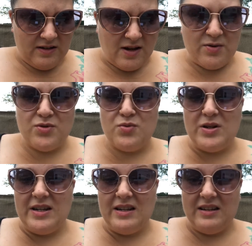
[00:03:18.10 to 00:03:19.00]
I was
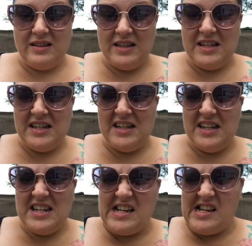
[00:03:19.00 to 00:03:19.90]

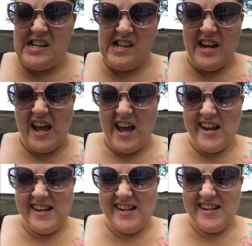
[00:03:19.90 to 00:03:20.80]
really not
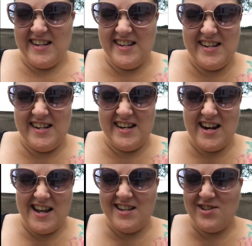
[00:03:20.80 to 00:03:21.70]
in a
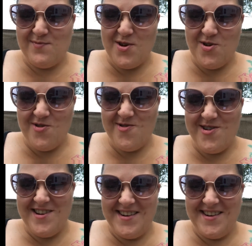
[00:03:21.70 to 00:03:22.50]
nice mood.